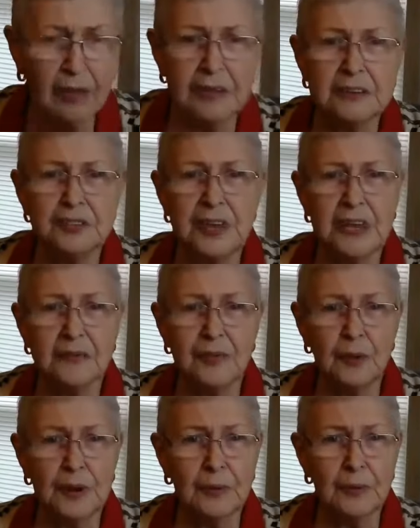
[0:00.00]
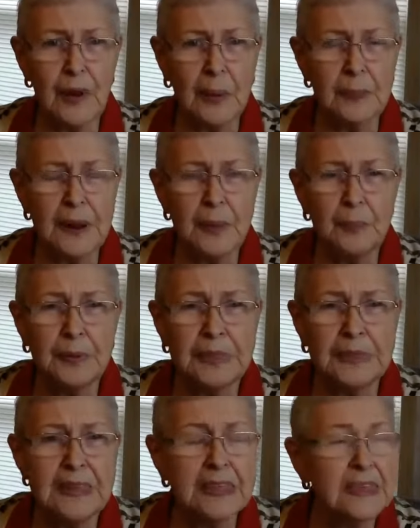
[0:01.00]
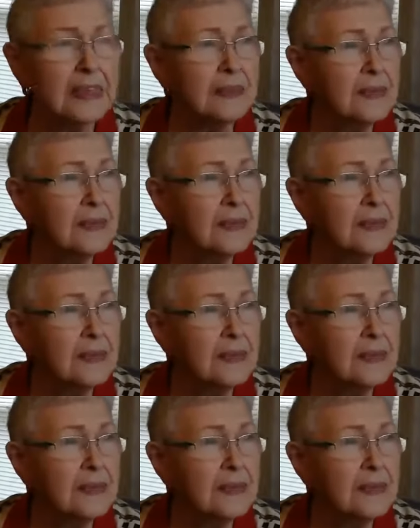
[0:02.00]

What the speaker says: and then Jan, if you want to wrap it up with anything.